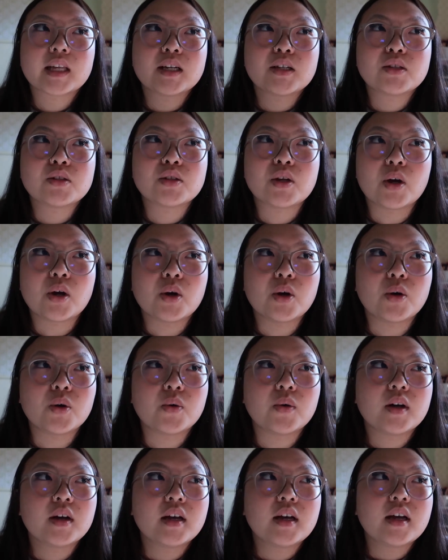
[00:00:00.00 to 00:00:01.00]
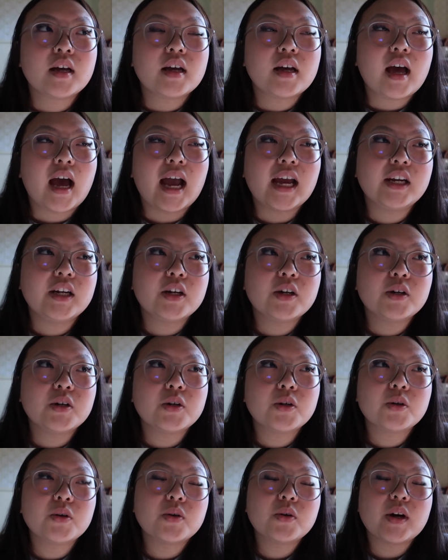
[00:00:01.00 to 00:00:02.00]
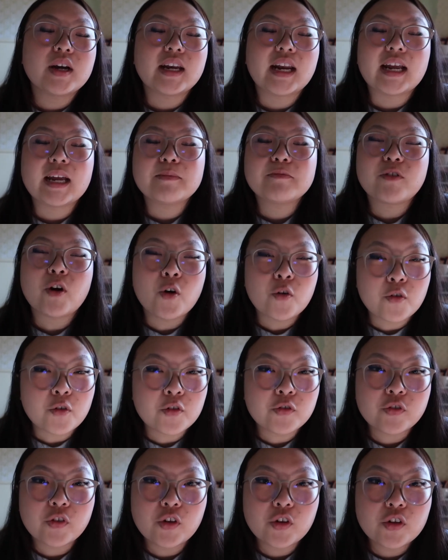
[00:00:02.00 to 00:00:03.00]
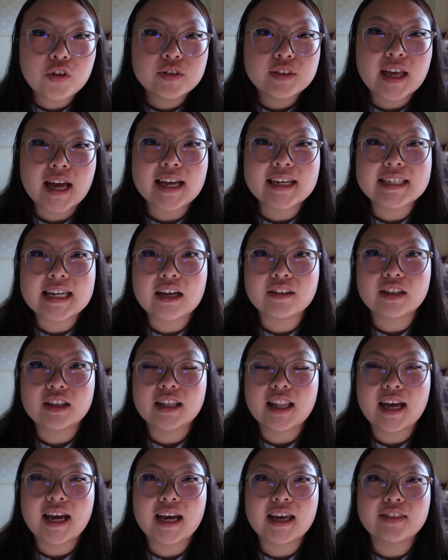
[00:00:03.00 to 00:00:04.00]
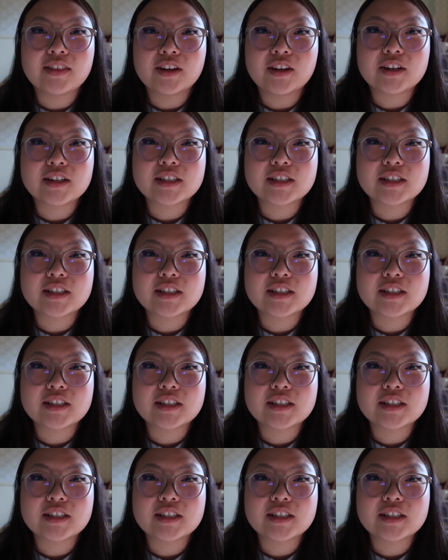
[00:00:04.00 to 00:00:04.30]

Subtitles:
So I know, and I am hopeful that down the line there